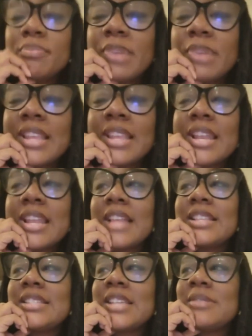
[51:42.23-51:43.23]
But then
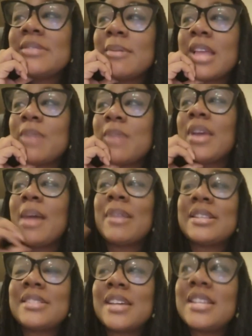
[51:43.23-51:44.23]
at the same time, he's like, wait, I'm
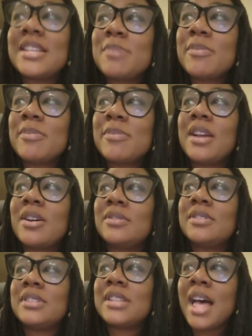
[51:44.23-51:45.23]
about to tell these people they're
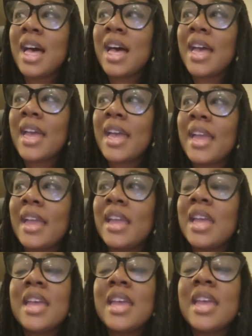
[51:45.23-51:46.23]
going to die.
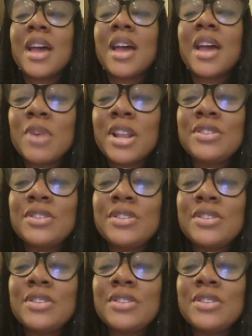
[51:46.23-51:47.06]
I don't want to do